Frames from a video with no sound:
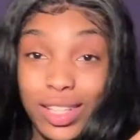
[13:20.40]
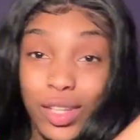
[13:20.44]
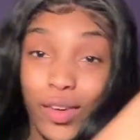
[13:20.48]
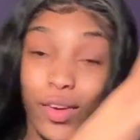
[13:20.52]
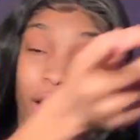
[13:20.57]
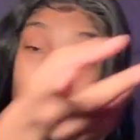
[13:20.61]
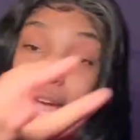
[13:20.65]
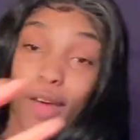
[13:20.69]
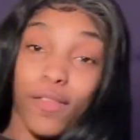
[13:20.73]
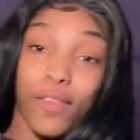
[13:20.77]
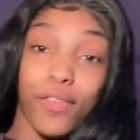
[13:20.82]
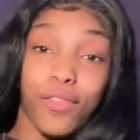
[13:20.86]
Don't
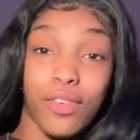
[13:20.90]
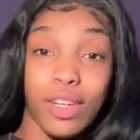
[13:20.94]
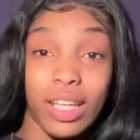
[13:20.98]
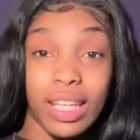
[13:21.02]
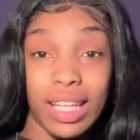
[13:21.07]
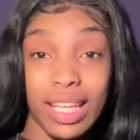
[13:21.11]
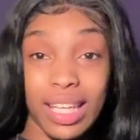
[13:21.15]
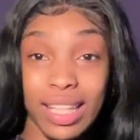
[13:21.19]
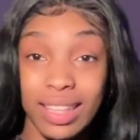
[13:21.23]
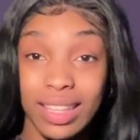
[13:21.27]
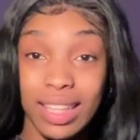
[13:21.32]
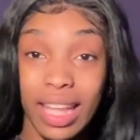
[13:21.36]
ever
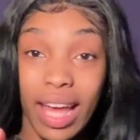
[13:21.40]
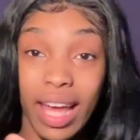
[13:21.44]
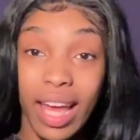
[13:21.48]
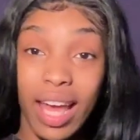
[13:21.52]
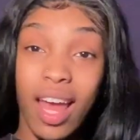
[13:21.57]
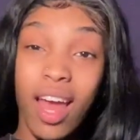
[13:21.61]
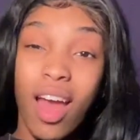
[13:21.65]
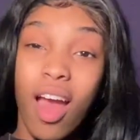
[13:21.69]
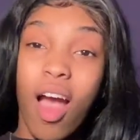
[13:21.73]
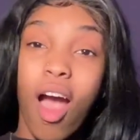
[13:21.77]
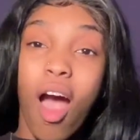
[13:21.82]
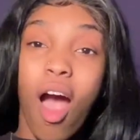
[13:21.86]
forget that.
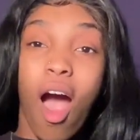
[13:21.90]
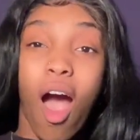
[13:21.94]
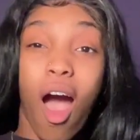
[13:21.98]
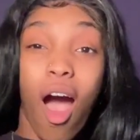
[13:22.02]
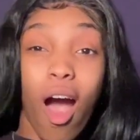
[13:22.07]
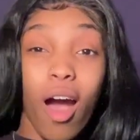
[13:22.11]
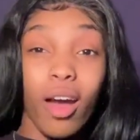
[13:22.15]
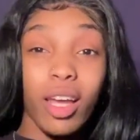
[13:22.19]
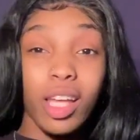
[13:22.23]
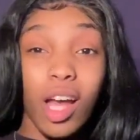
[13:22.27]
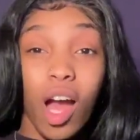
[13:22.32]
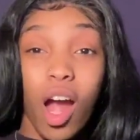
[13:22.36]

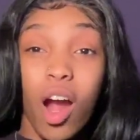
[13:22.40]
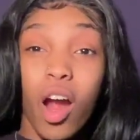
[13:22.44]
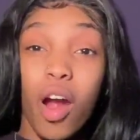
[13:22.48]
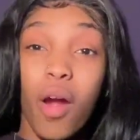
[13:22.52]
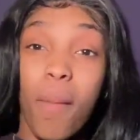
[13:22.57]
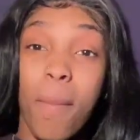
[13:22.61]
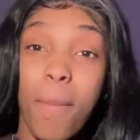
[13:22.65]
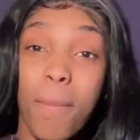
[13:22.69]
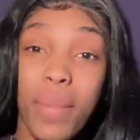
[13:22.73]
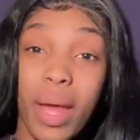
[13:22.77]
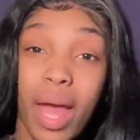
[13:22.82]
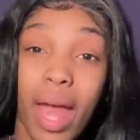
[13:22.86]
All y'all are
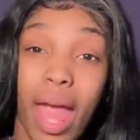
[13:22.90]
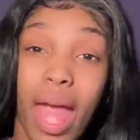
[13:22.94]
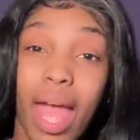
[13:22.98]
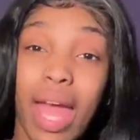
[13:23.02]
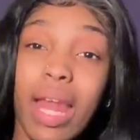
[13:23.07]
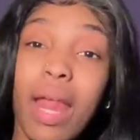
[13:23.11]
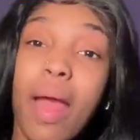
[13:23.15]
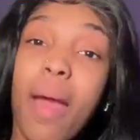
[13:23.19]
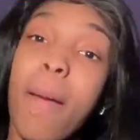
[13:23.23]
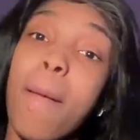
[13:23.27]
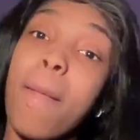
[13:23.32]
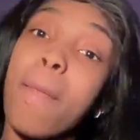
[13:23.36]
bad,
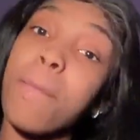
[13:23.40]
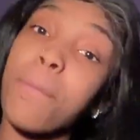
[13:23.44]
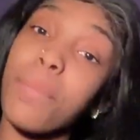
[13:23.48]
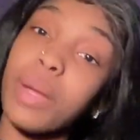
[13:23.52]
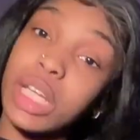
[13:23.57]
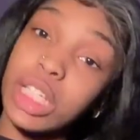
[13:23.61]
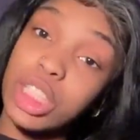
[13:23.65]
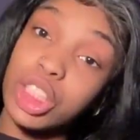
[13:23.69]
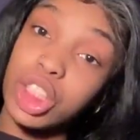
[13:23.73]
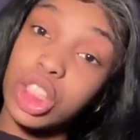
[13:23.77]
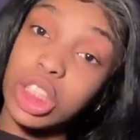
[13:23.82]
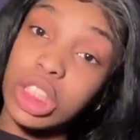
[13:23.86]

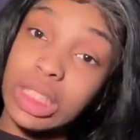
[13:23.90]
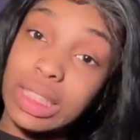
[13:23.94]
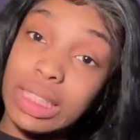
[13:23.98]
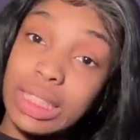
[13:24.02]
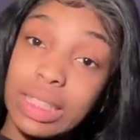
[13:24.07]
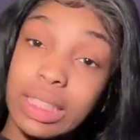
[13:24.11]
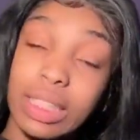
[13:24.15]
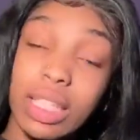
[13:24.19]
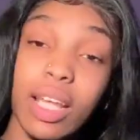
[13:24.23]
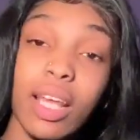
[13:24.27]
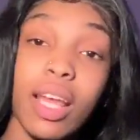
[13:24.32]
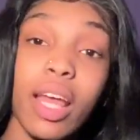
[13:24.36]

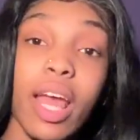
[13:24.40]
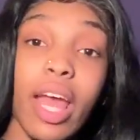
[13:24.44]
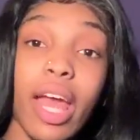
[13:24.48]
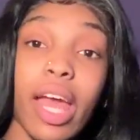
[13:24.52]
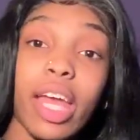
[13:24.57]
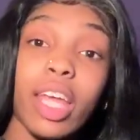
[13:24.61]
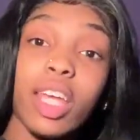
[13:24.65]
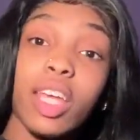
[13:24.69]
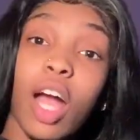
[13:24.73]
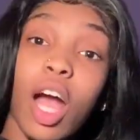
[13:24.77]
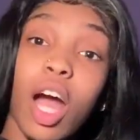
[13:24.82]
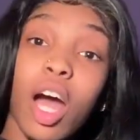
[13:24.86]
and
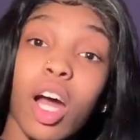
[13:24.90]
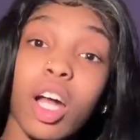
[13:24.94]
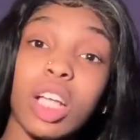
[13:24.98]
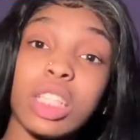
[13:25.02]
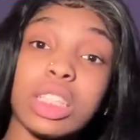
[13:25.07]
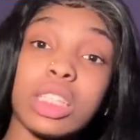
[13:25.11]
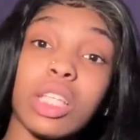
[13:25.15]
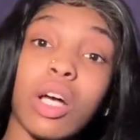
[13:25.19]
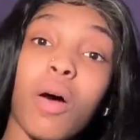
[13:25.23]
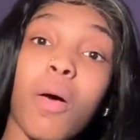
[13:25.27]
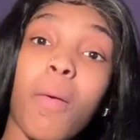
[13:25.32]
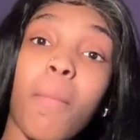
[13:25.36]
y'all are
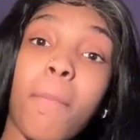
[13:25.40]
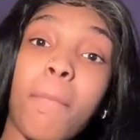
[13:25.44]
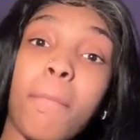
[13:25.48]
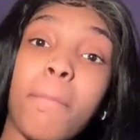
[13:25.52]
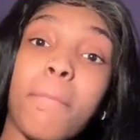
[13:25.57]
some